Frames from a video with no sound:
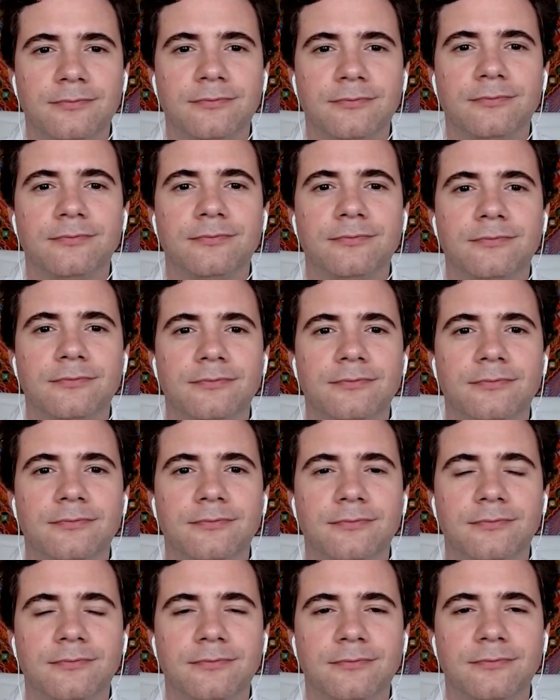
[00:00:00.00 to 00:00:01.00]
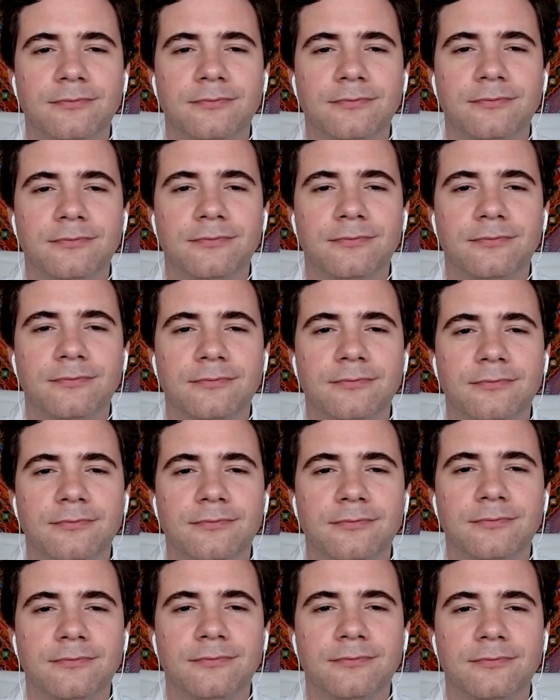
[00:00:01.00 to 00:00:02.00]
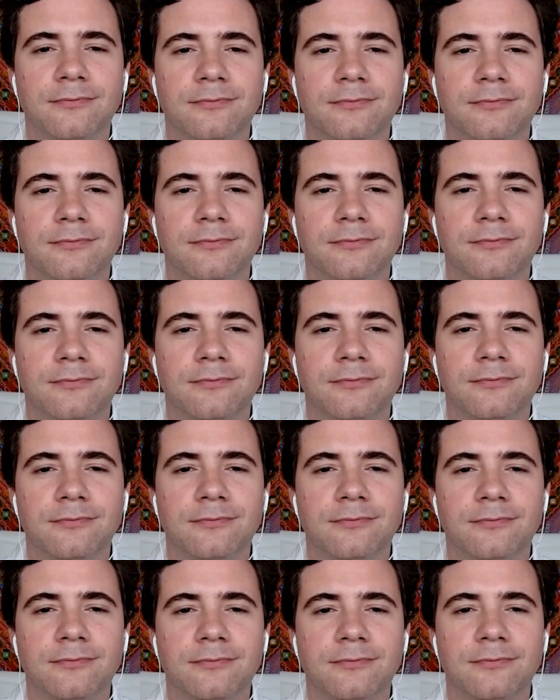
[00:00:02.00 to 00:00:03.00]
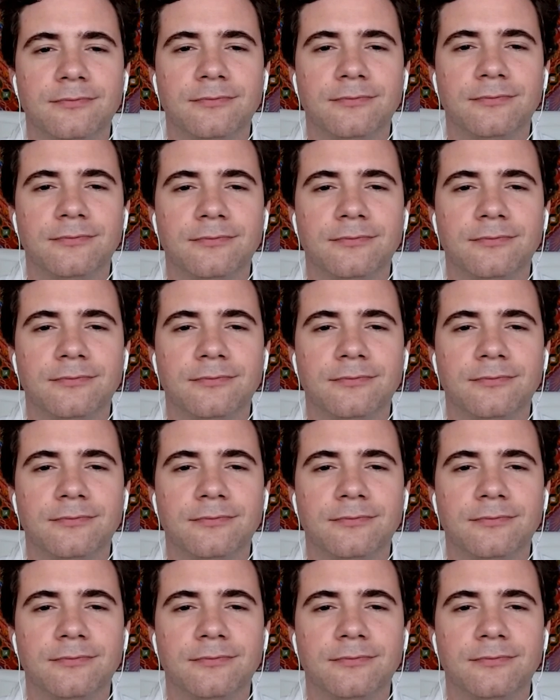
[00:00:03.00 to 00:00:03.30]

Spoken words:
This person isn't speaking.